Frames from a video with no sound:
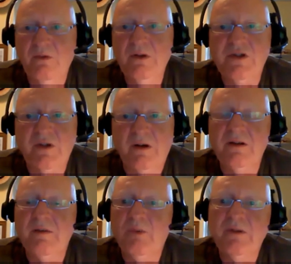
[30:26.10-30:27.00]
started
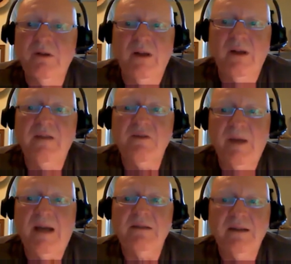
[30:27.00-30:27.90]
to put their lives
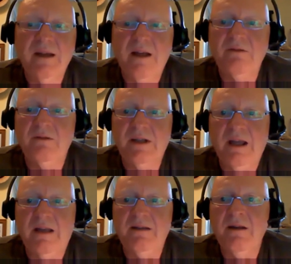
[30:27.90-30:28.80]
back together
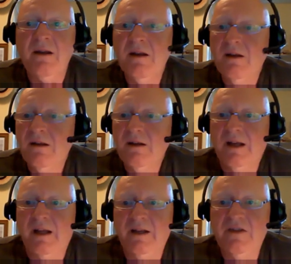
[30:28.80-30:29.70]
again,
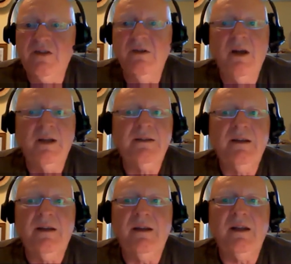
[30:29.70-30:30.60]
and it's not
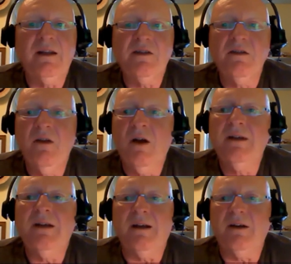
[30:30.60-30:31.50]

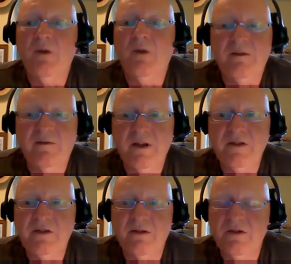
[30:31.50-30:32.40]
a quick
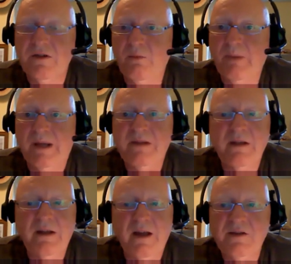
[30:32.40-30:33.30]
fix. There's no
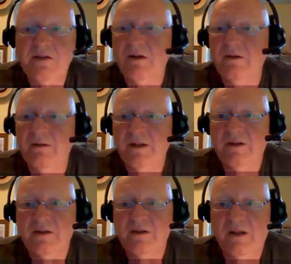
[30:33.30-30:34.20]
pixie dust there.
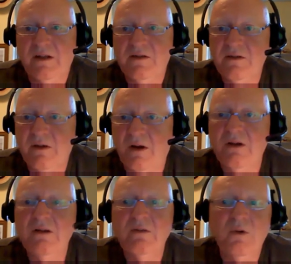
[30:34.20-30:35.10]
It's
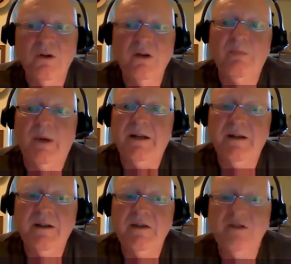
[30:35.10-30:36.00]
hard work, but it
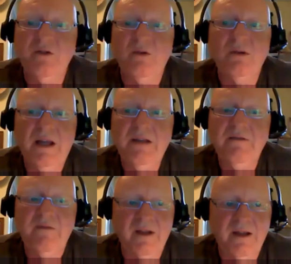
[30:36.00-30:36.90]
is your
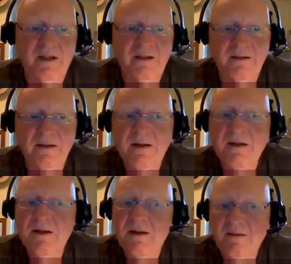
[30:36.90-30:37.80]
life, and
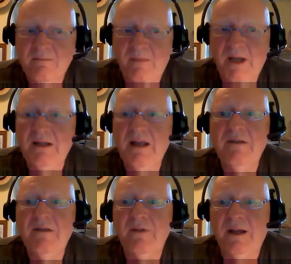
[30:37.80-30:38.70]
my
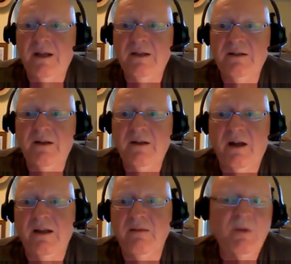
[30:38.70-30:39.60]
life, and I
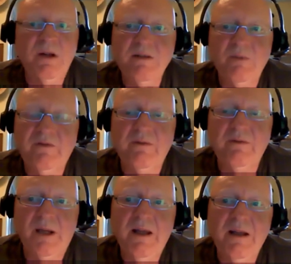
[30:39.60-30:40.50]
am responsible for
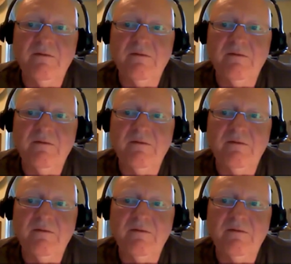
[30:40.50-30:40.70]
my life,